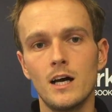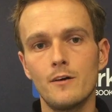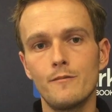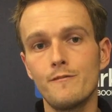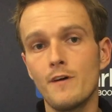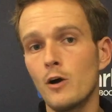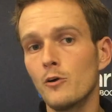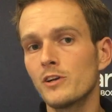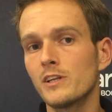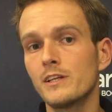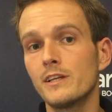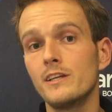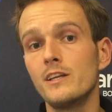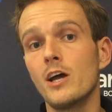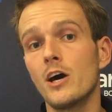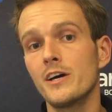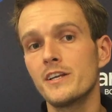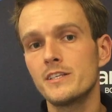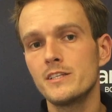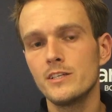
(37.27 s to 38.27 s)
Founded in
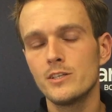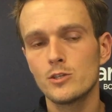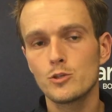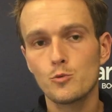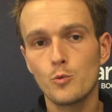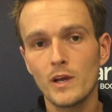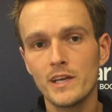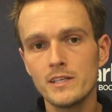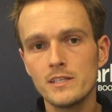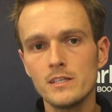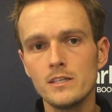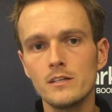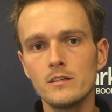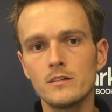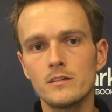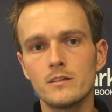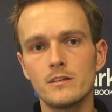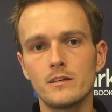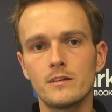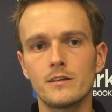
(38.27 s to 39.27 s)
1920,
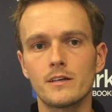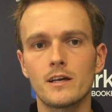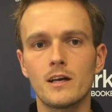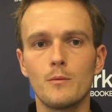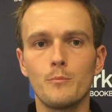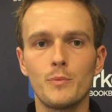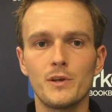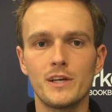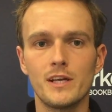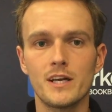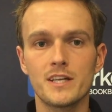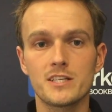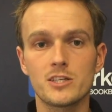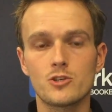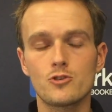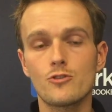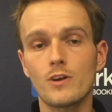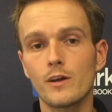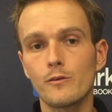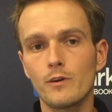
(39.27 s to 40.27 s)
the company has a
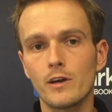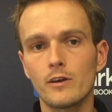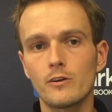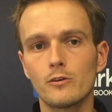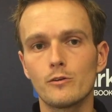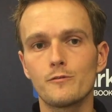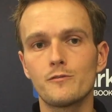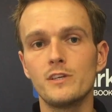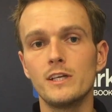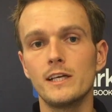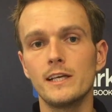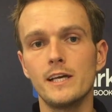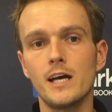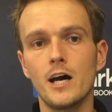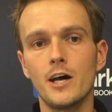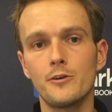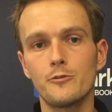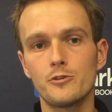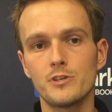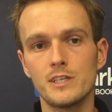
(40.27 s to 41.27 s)
track record of nearly
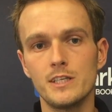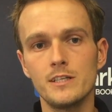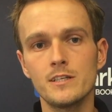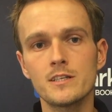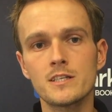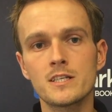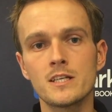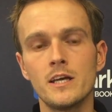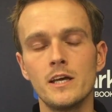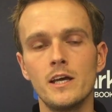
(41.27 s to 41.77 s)
100 years